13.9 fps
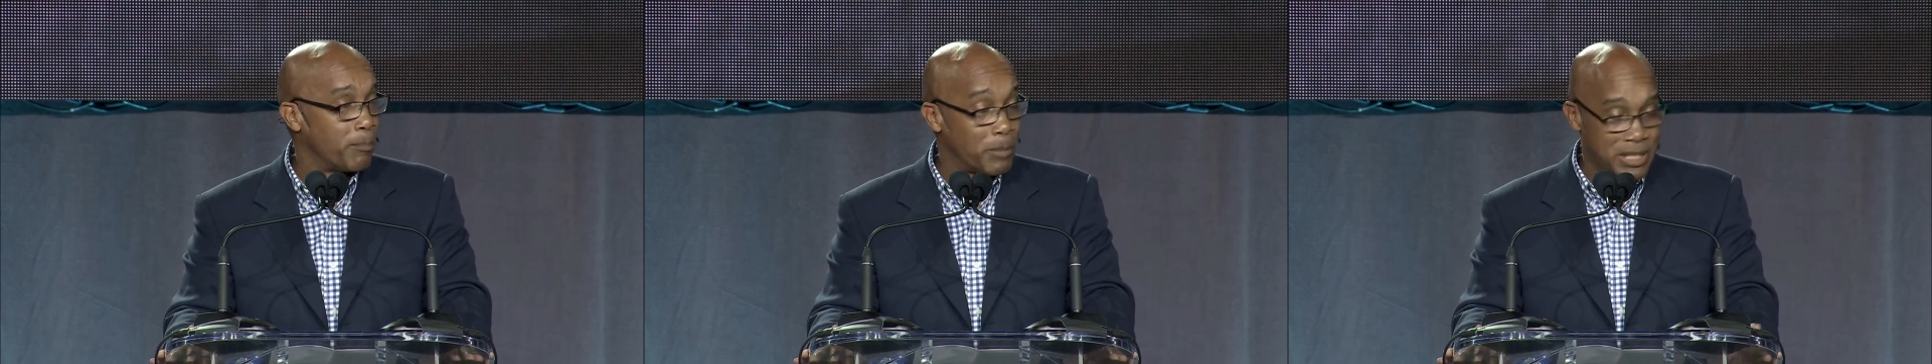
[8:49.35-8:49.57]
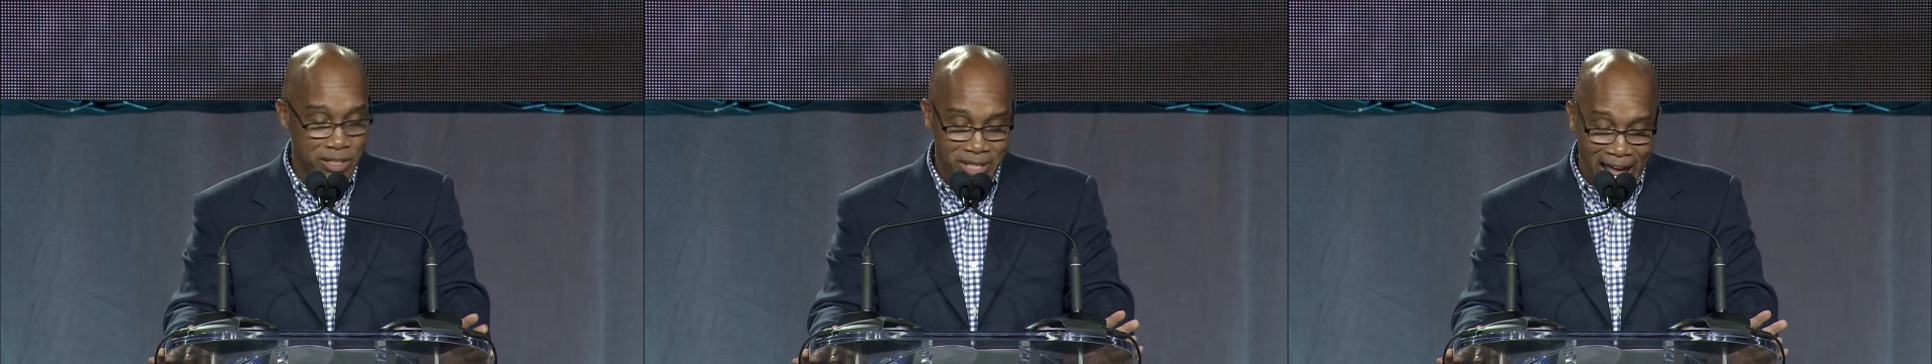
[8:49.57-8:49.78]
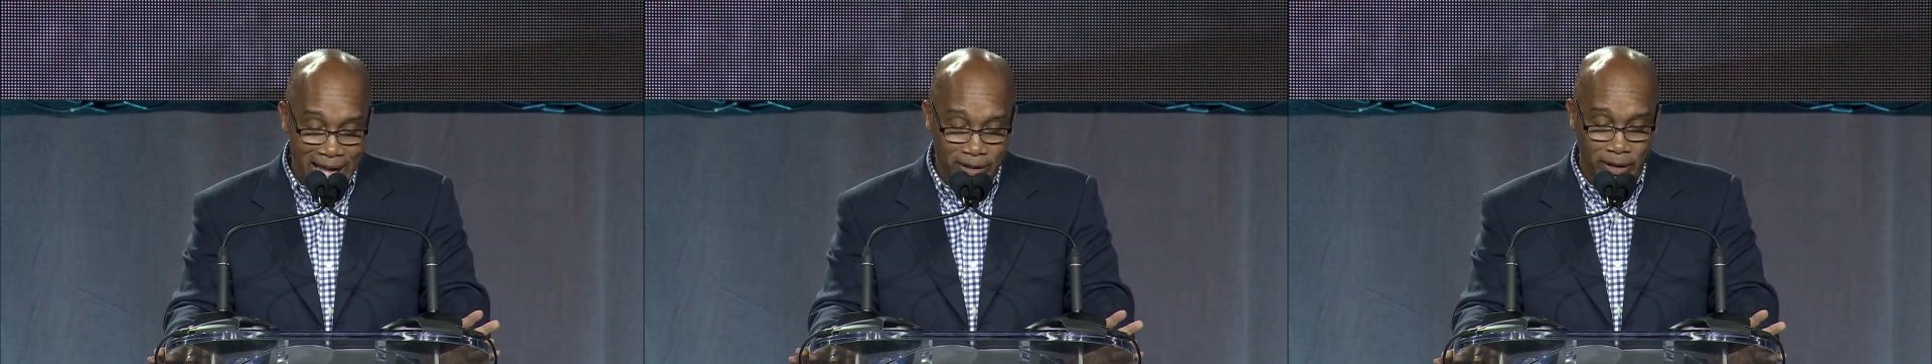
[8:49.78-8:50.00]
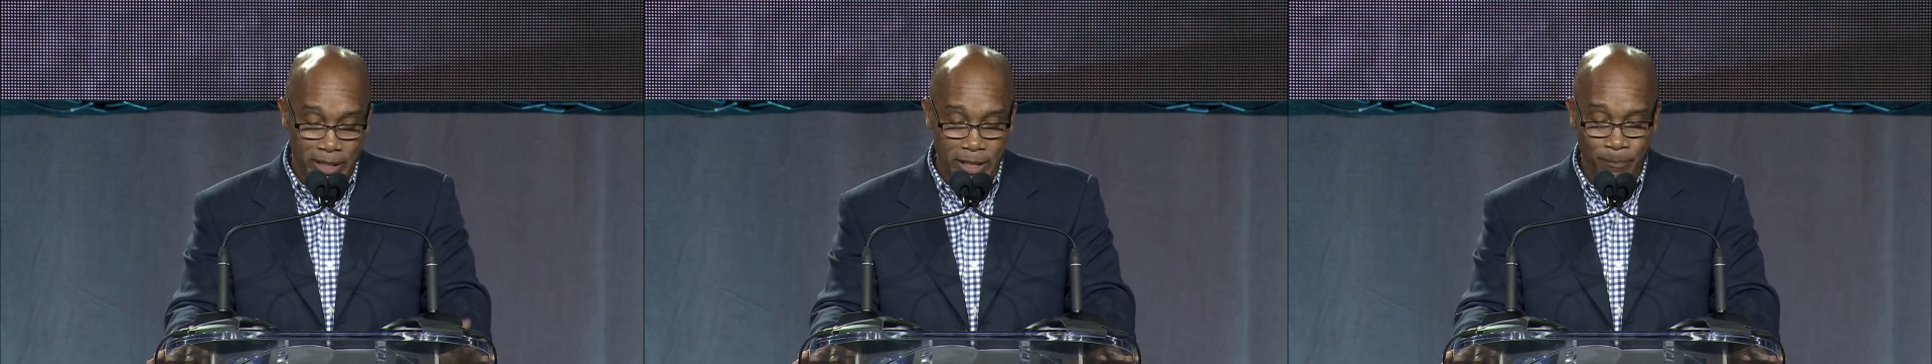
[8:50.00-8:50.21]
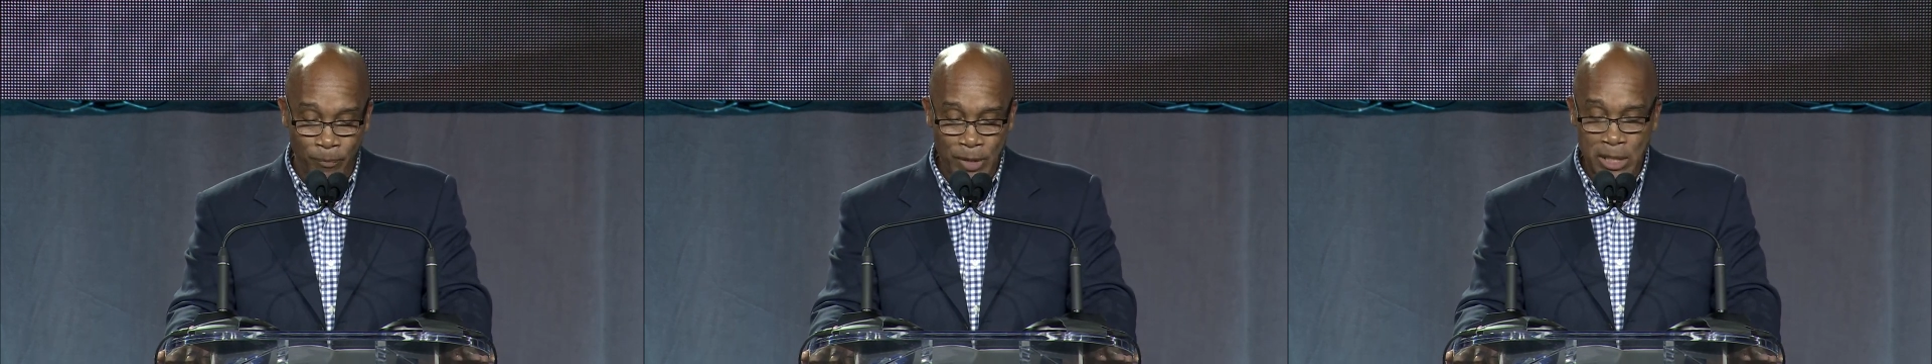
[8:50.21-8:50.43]
But
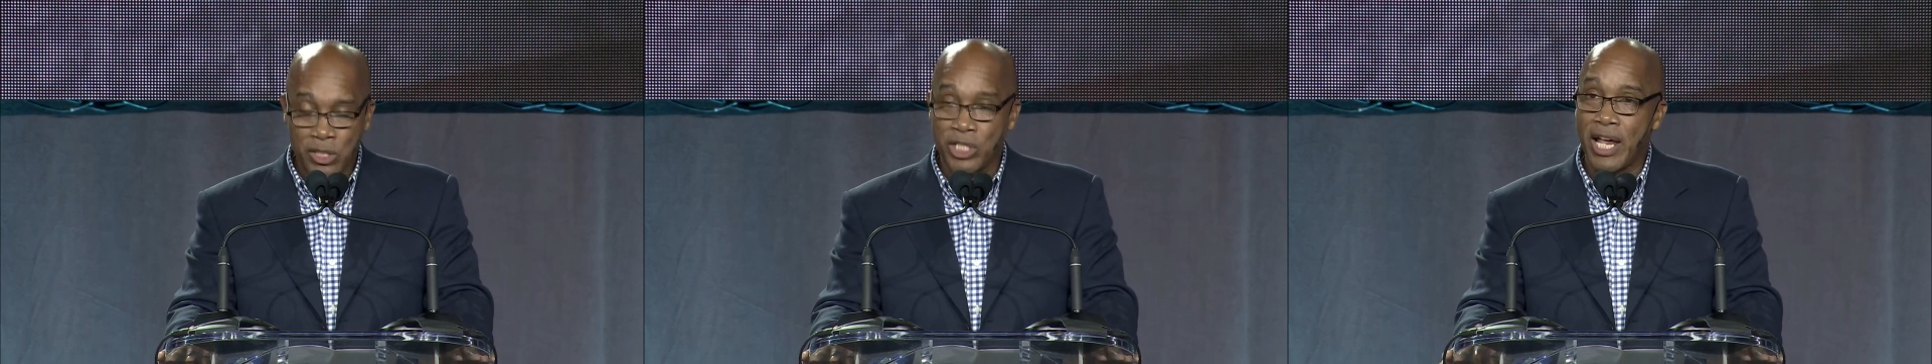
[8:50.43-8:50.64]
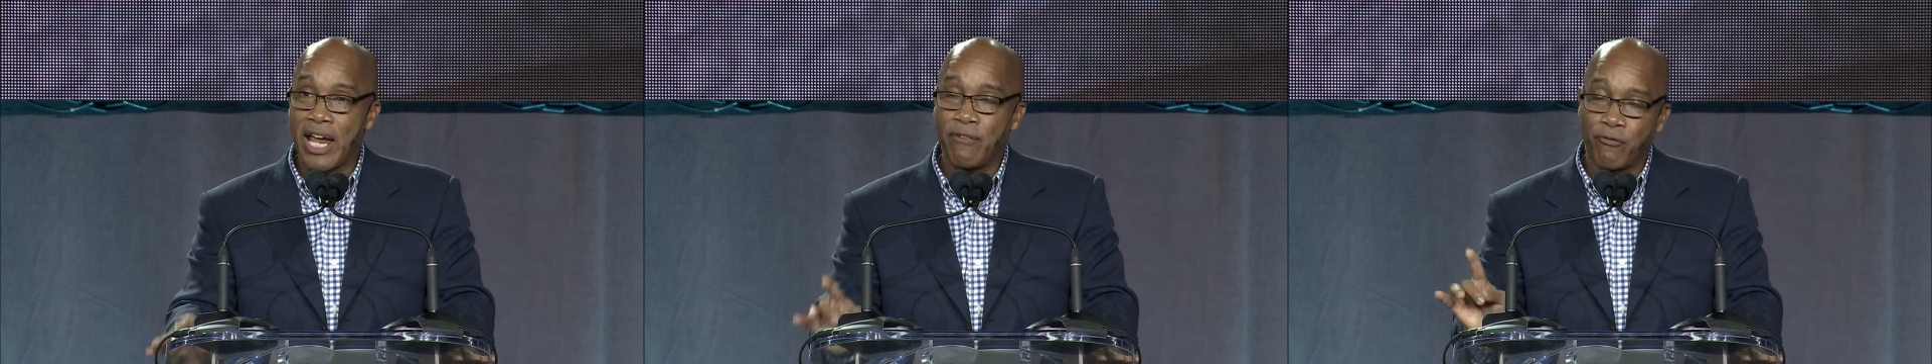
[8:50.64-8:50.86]
sadly, today,